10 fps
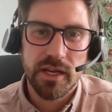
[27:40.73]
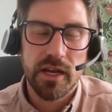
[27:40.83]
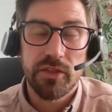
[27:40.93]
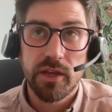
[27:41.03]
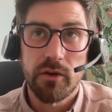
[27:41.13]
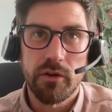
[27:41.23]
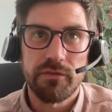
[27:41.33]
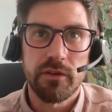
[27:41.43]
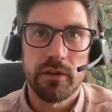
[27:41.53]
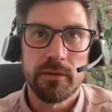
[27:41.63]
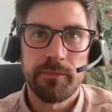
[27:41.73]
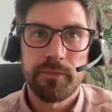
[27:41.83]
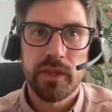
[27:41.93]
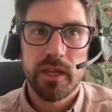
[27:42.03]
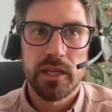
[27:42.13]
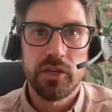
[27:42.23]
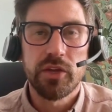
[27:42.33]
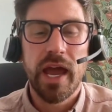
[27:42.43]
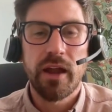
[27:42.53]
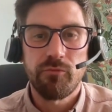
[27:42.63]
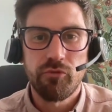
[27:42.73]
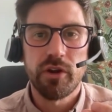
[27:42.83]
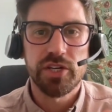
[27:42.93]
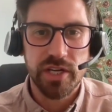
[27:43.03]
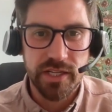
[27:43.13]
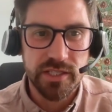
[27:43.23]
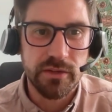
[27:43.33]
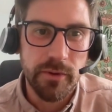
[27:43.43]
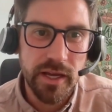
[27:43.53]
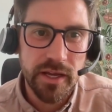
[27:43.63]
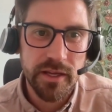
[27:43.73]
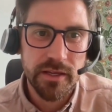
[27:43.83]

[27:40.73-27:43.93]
And I think often you can rush into it